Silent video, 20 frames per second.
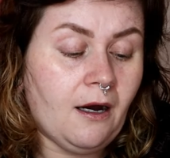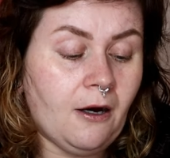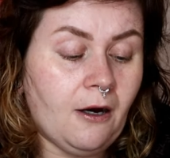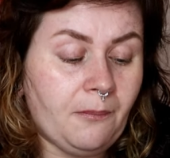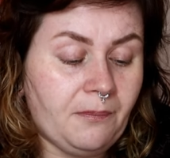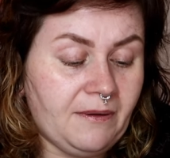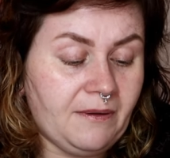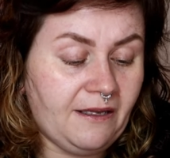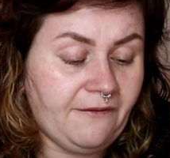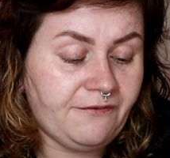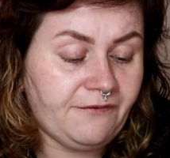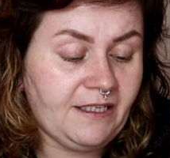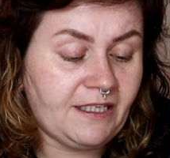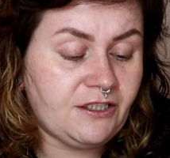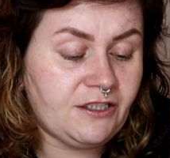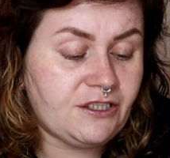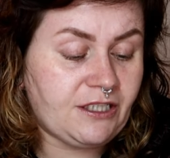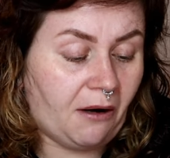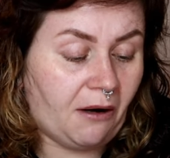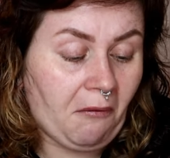
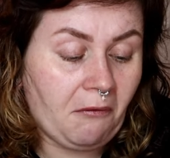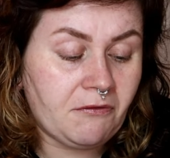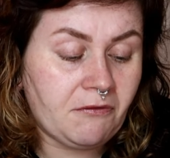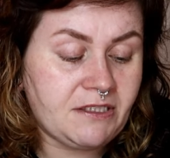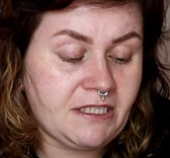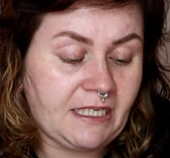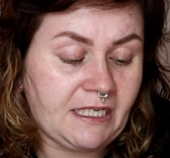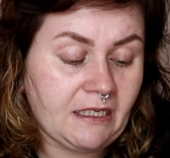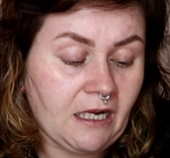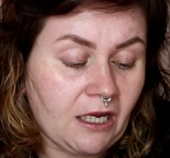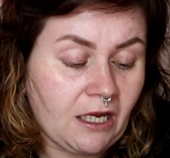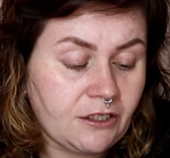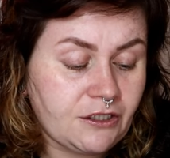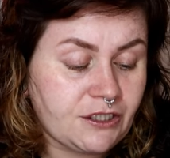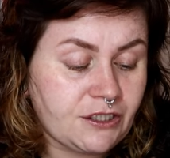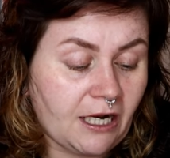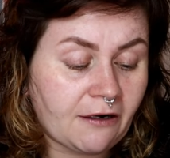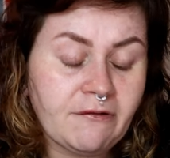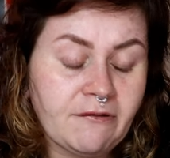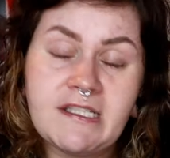Uplifting shower routine.
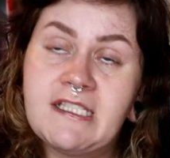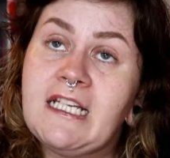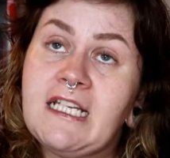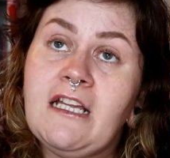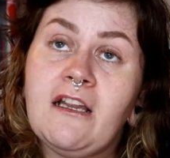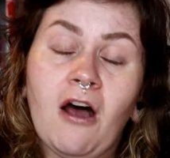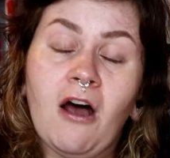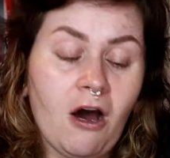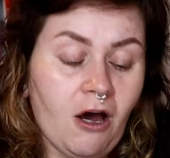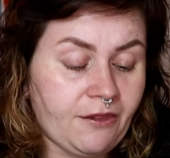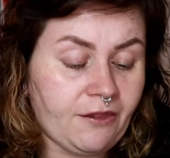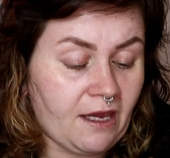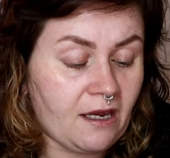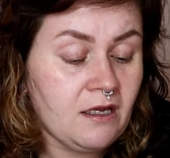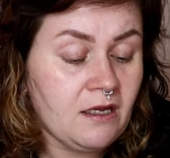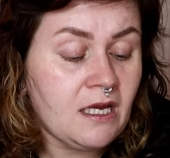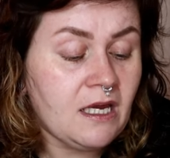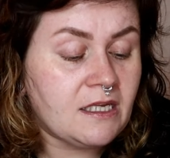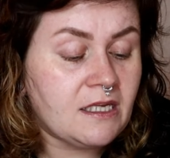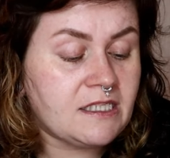Generously
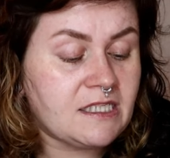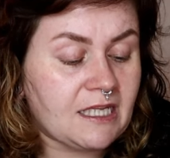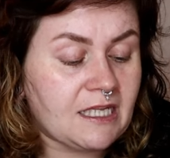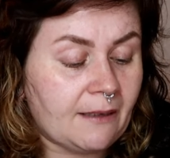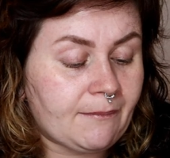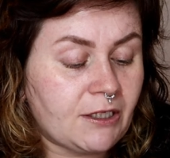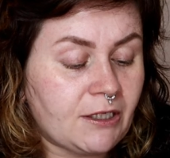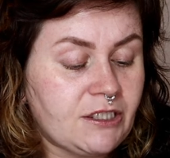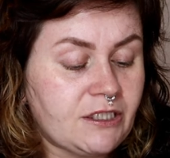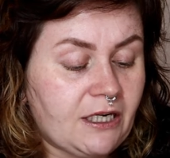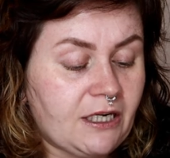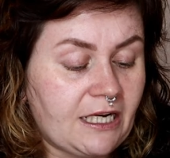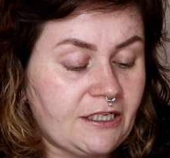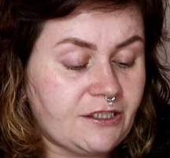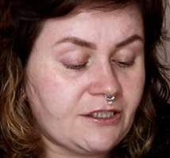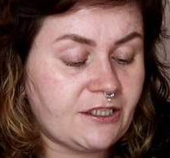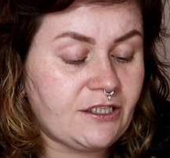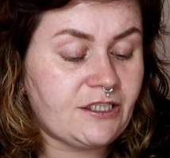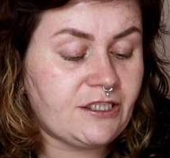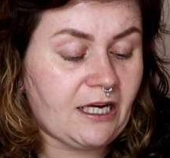lather Slamish
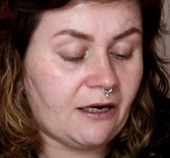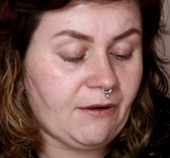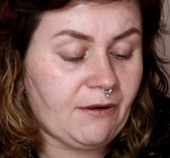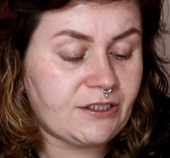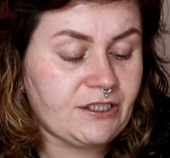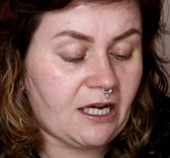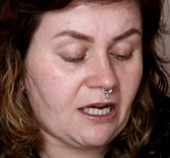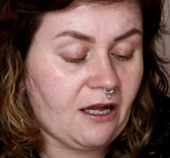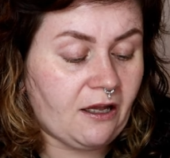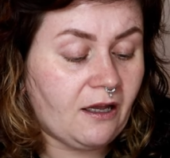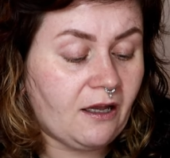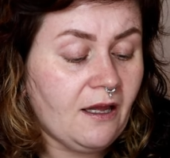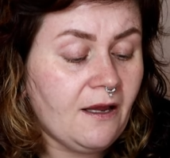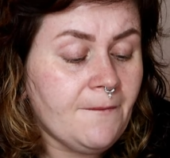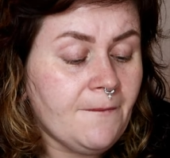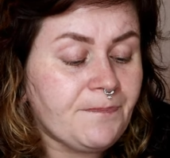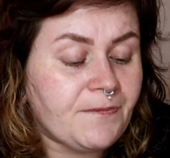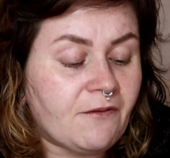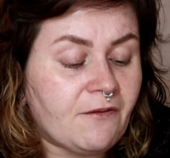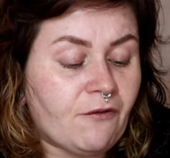Kitchen Shower Gel
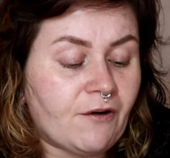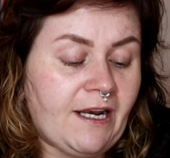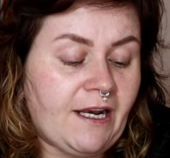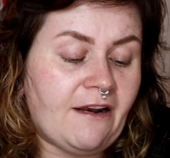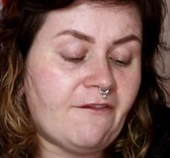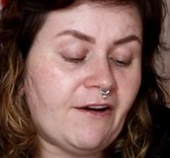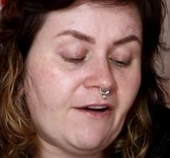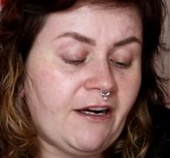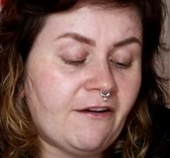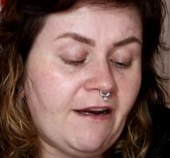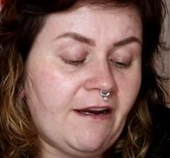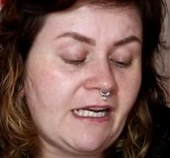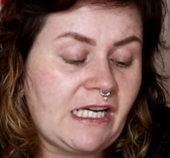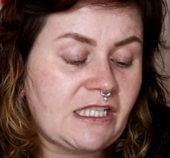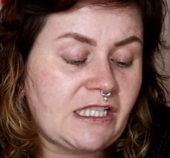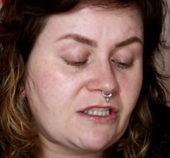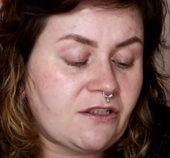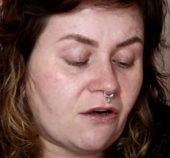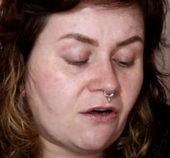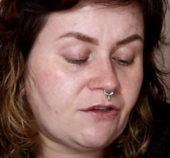for an
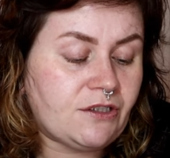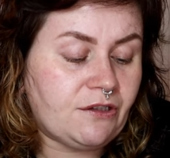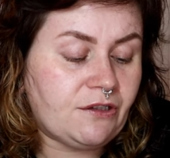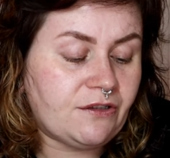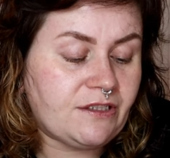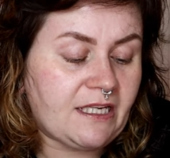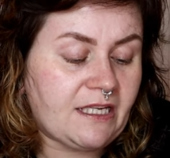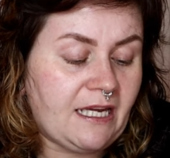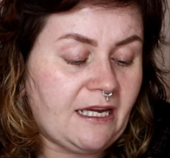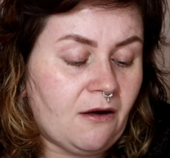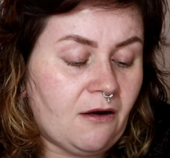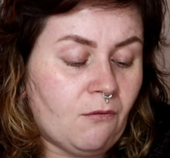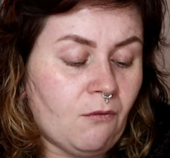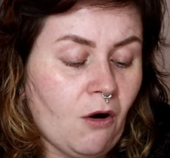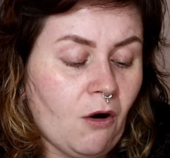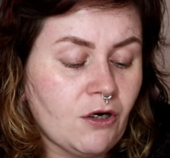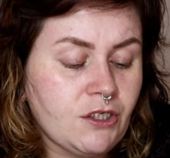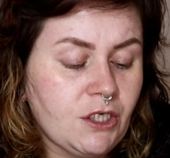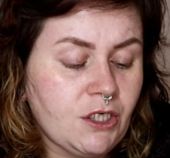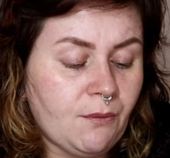invigorating start to your day.
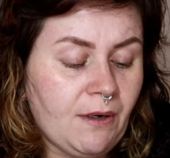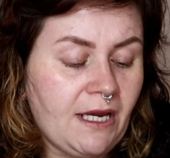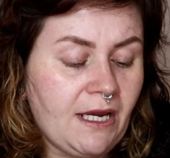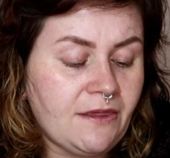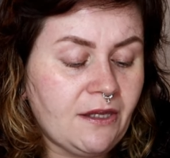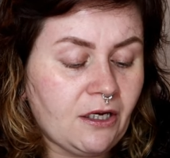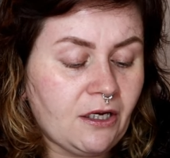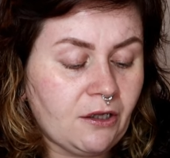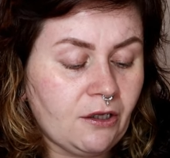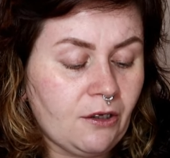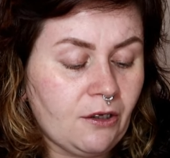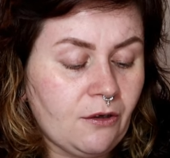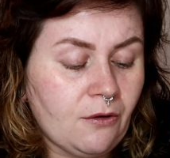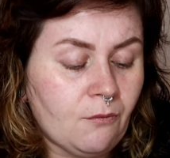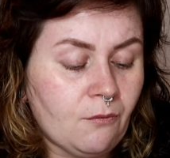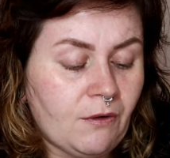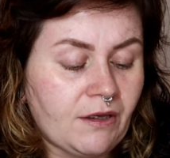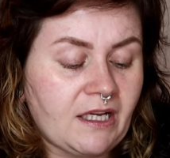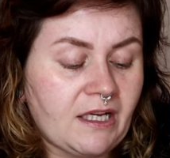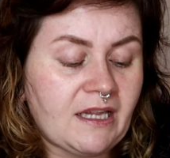Wash away the
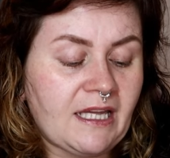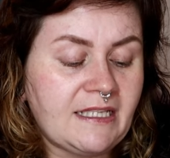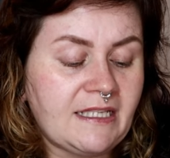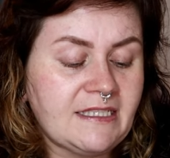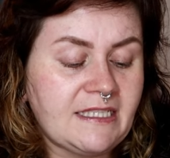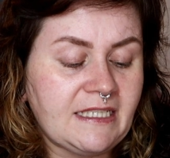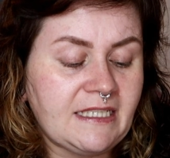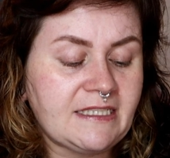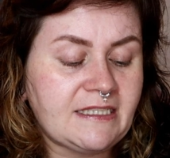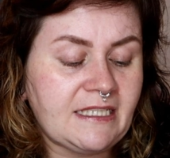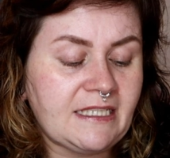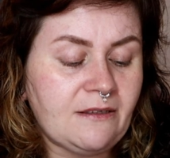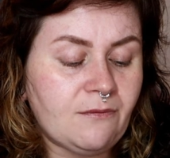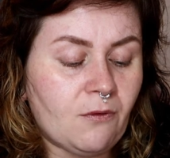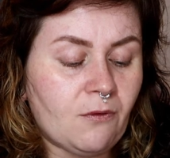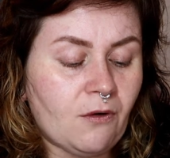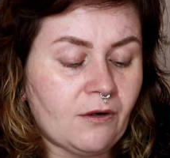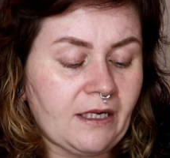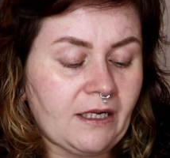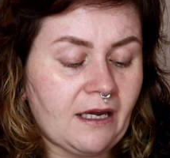gloom with cleansing
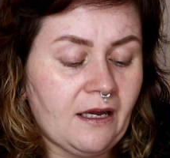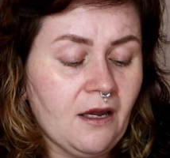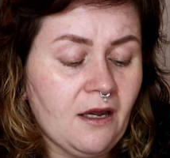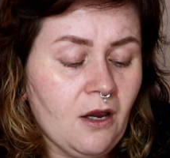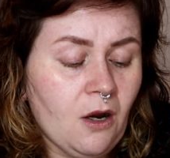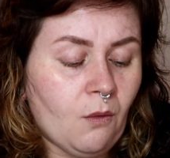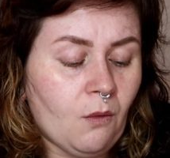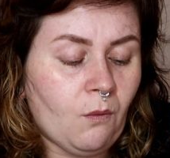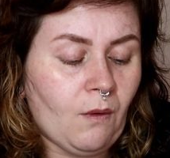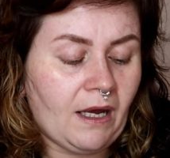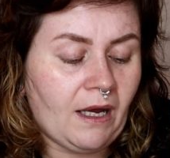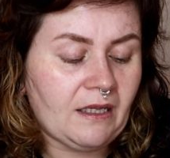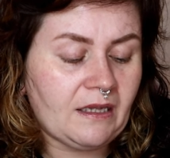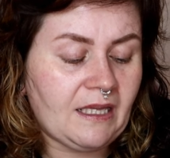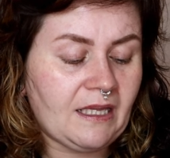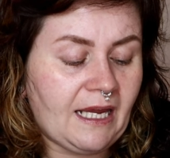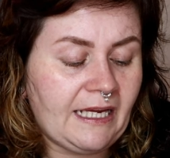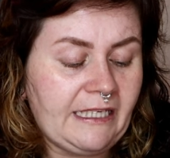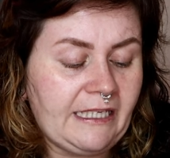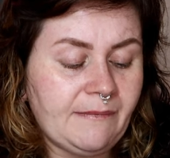seawater
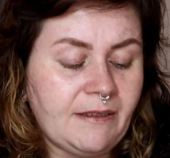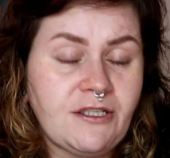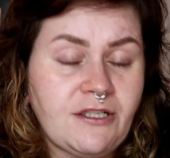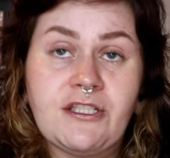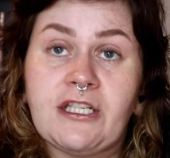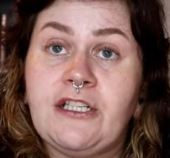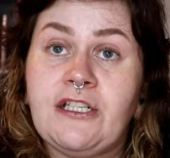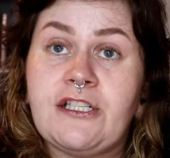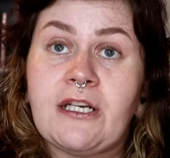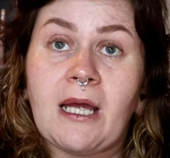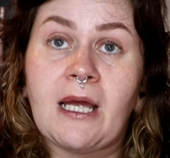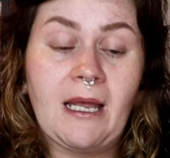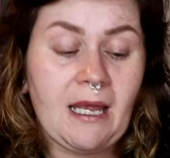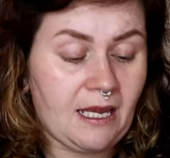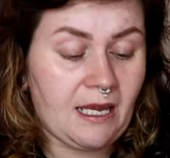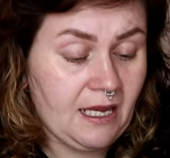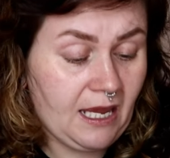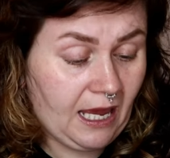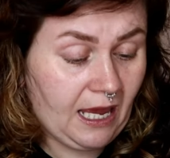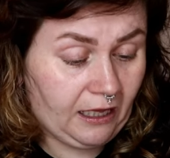while lime and
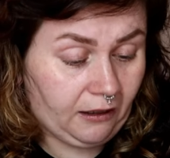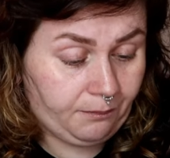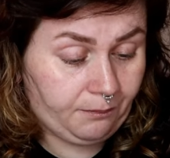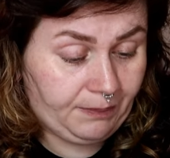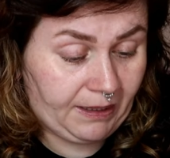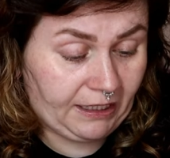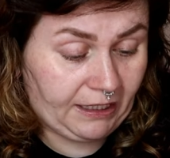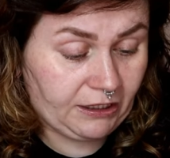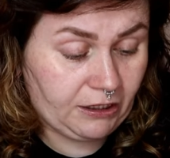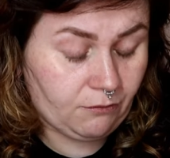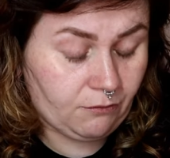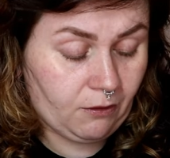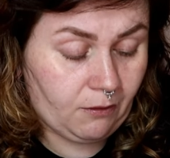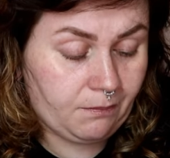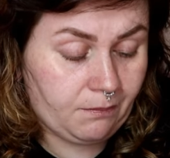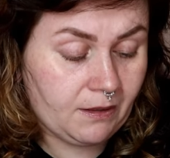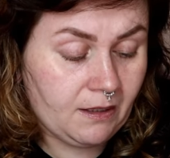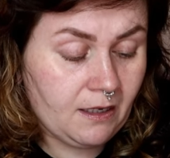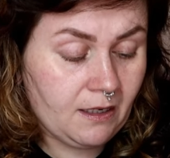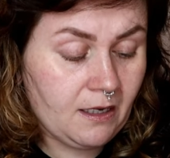ginger help pick you
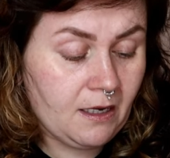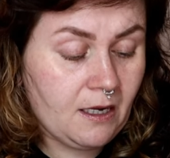up.